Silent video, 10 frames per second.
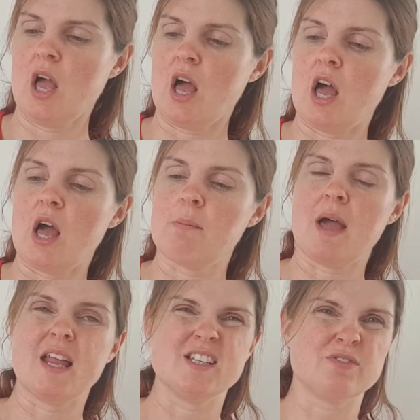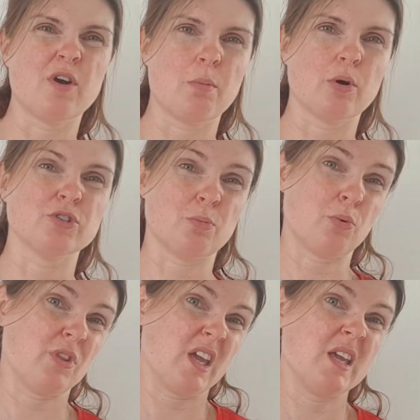and it's very
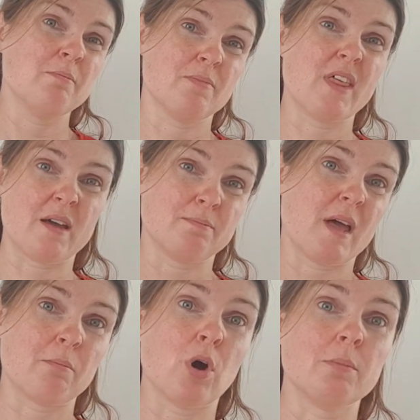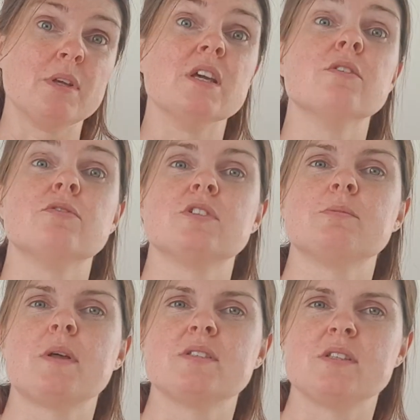possible that that might be it for
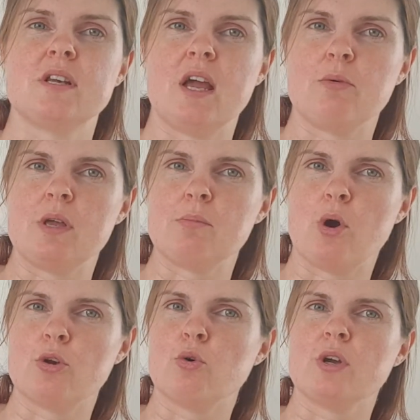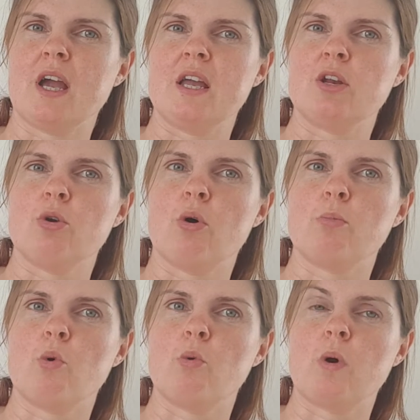Spencer now. He might not gain a lot
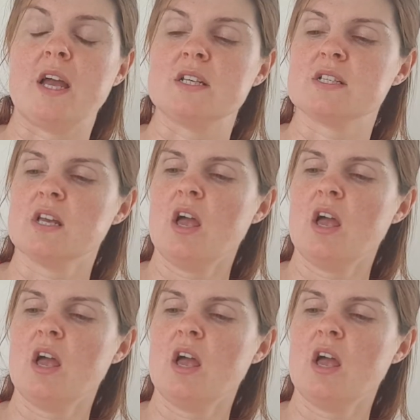more weight.